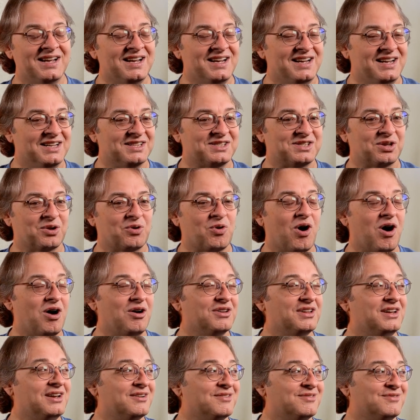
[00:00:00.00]
It's the
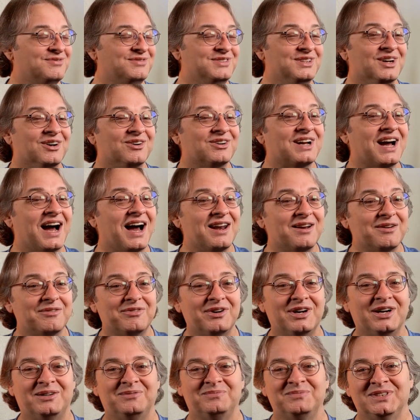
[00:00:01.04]
quality of, kind
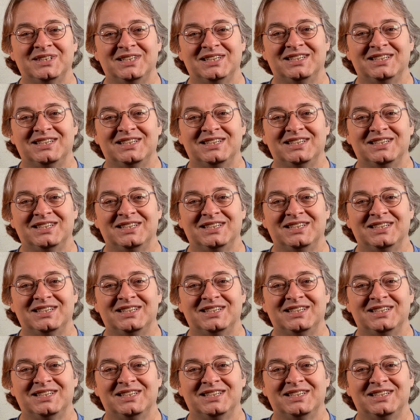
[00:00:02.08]
of